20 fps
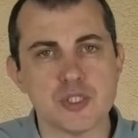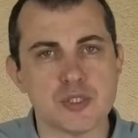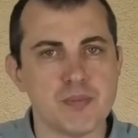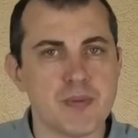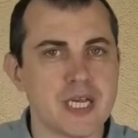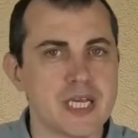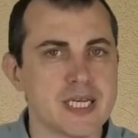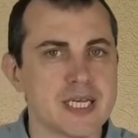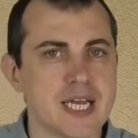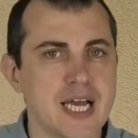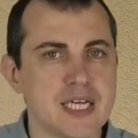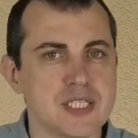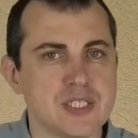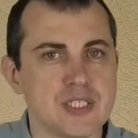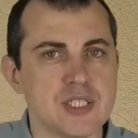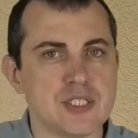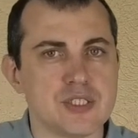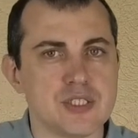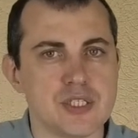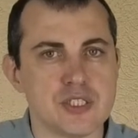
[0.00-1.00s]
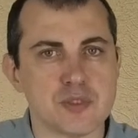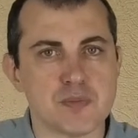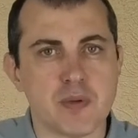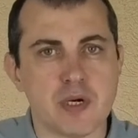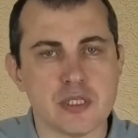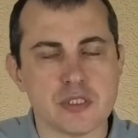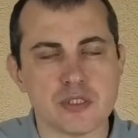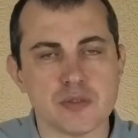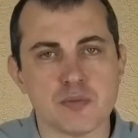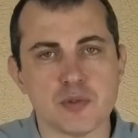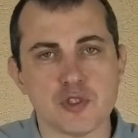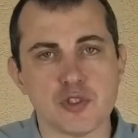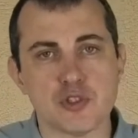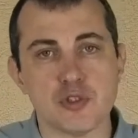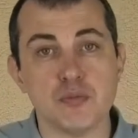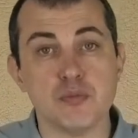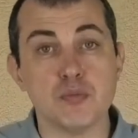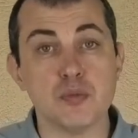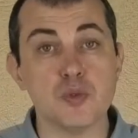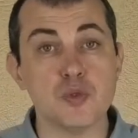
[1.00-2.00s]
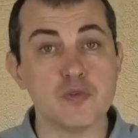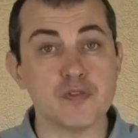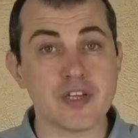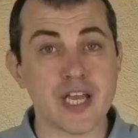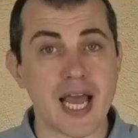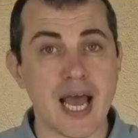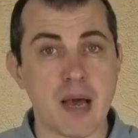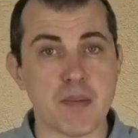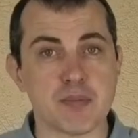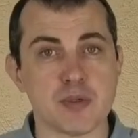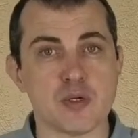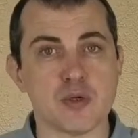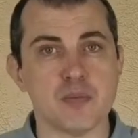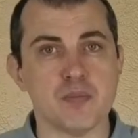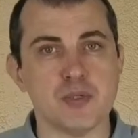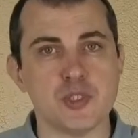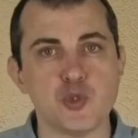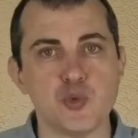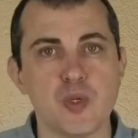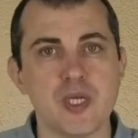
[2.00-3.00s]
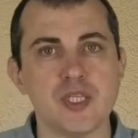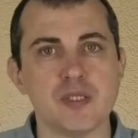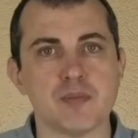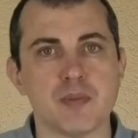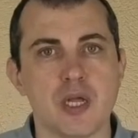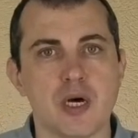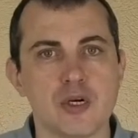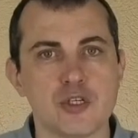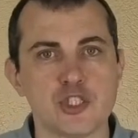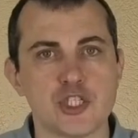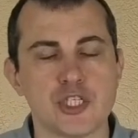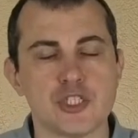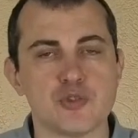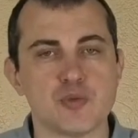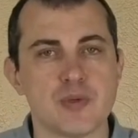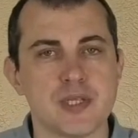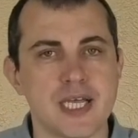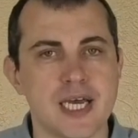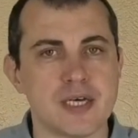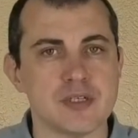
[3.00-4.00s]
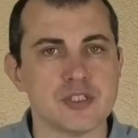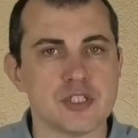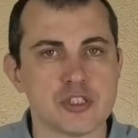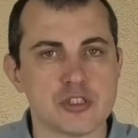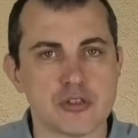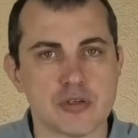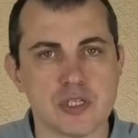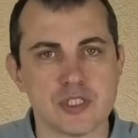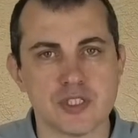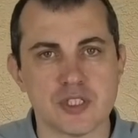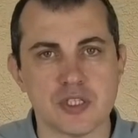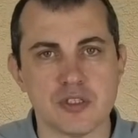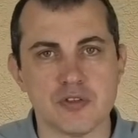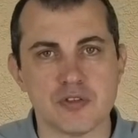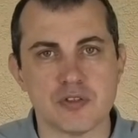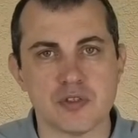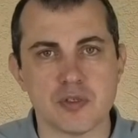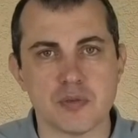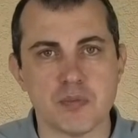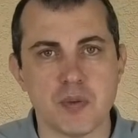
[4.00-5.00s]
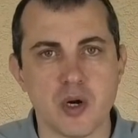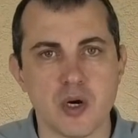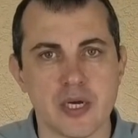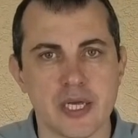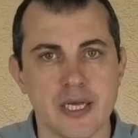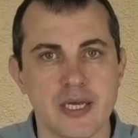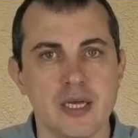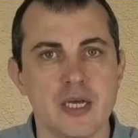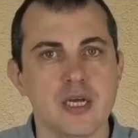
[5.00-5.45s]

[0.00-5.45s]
to make it as easy as possible to move capital between the blockchains without a trusted third party,